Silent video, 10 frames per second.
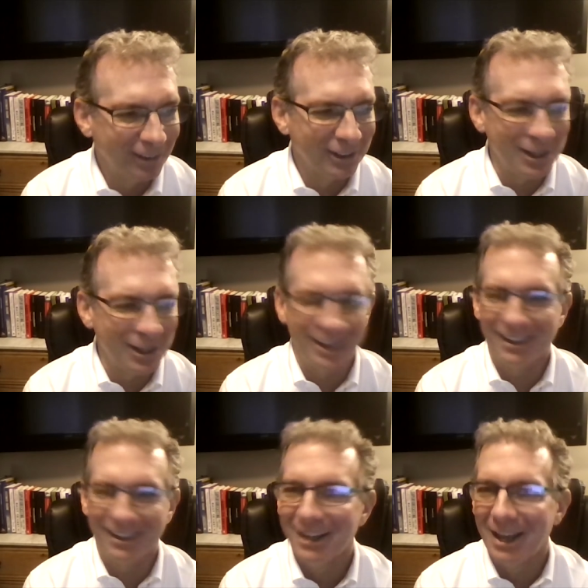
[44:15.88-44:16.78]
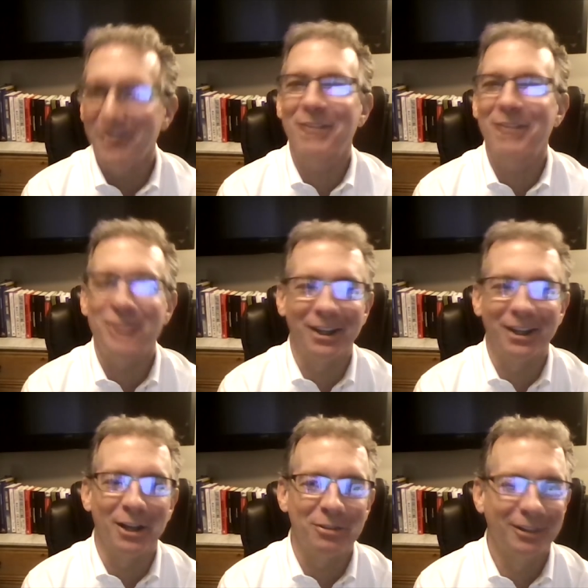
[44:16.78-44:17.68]
I think I've said
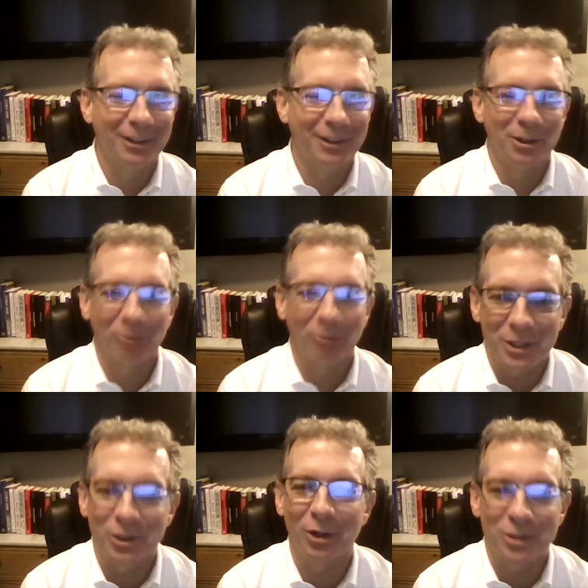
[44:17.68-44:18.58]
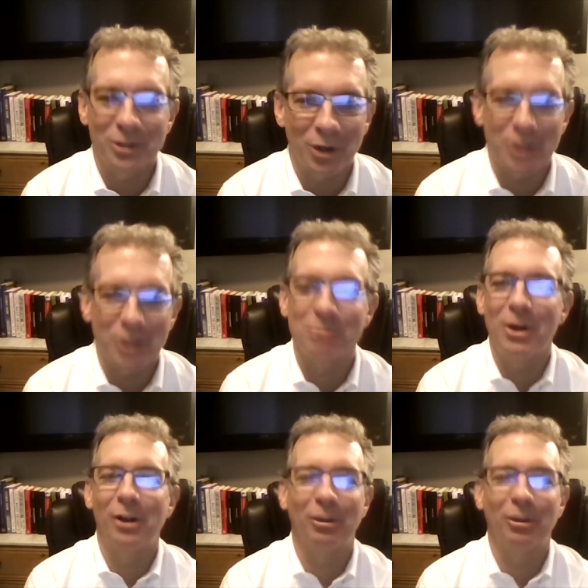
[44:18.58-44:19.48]
enough. Research, start
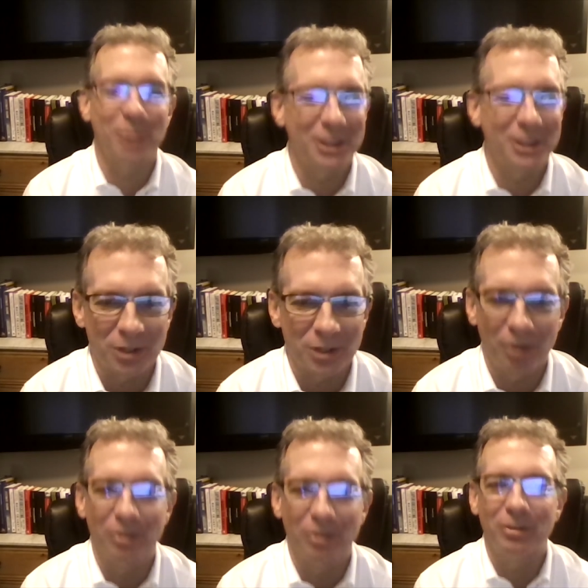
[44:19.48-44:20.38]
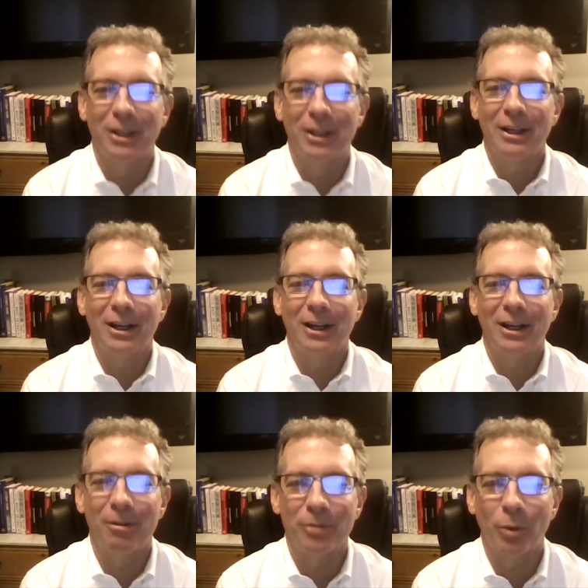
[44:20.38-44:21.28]
small, be conservative.
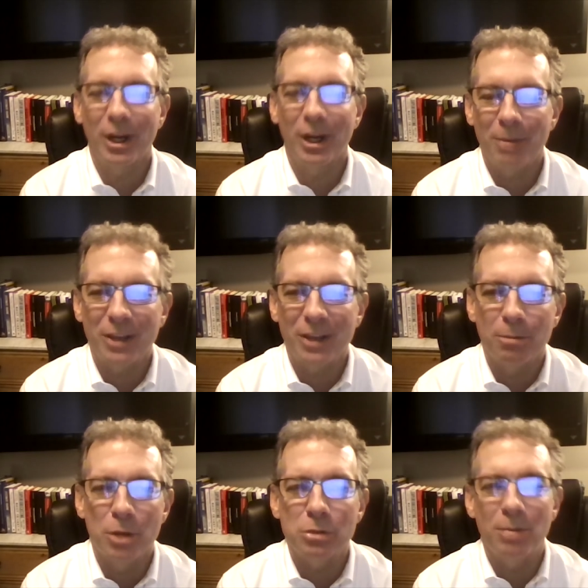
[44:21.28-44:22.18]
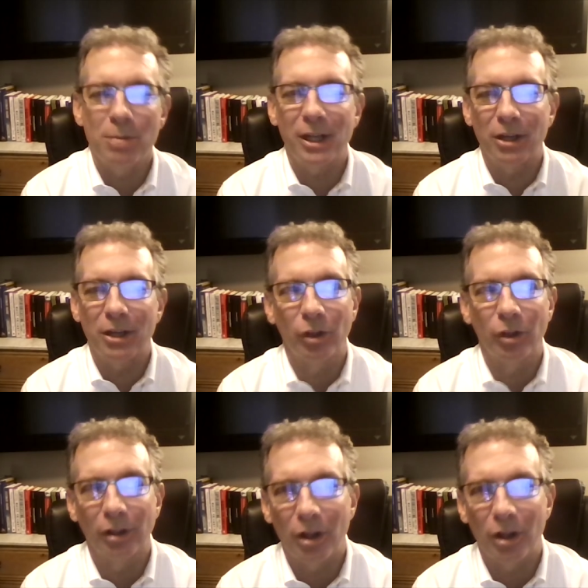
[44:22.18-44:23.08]
The way to make the most money over the
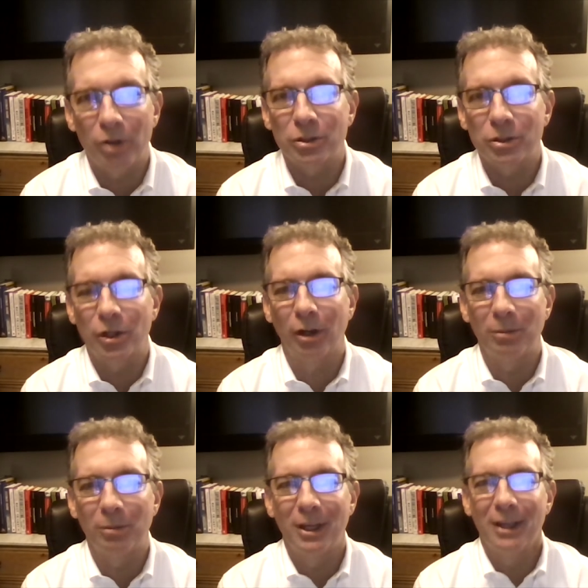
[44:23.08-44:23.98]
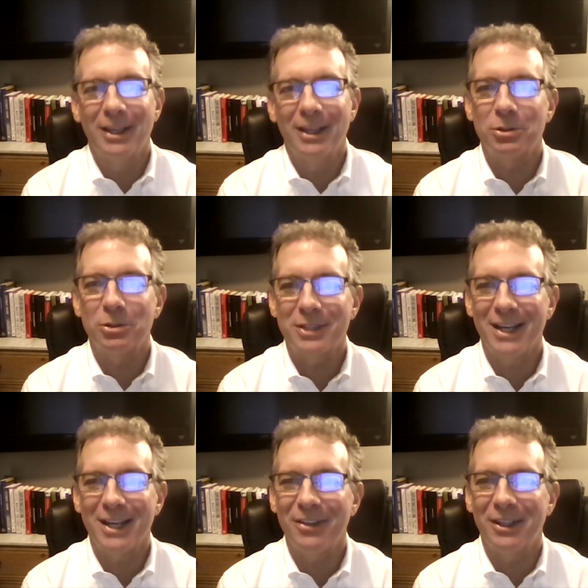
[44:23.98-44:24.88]
long term is to
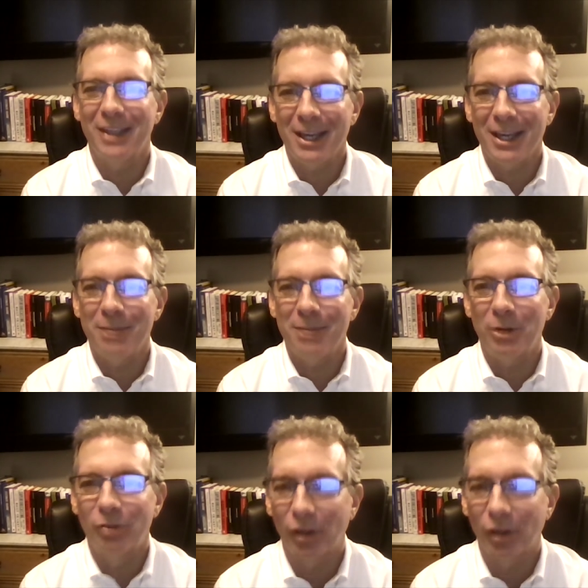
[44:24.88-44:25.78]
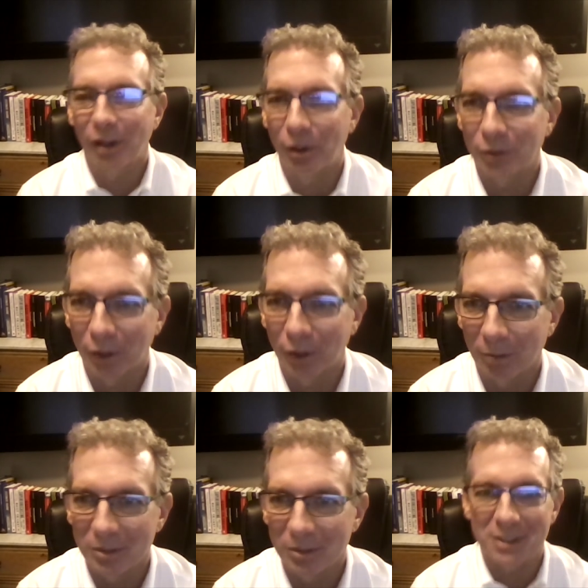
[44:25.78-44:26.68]
stay in the game over the long
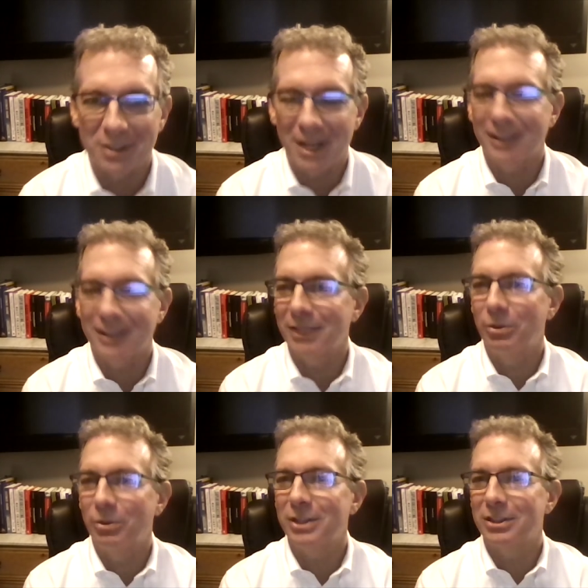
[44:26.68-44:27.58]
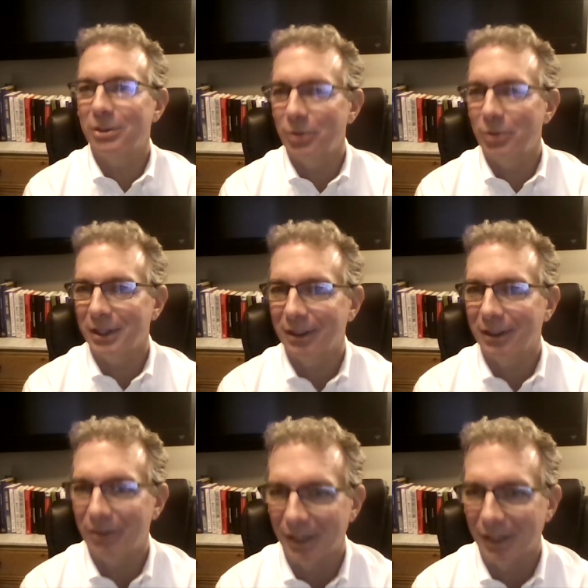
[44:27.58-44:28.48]
term. This is not a get rich quick
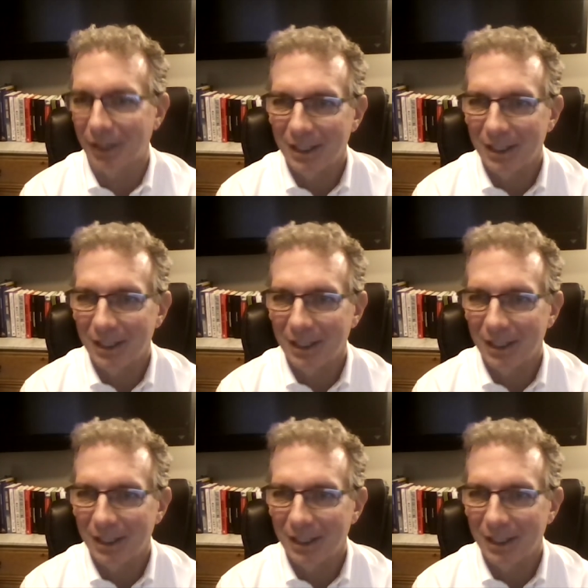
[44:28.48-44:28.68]
thing.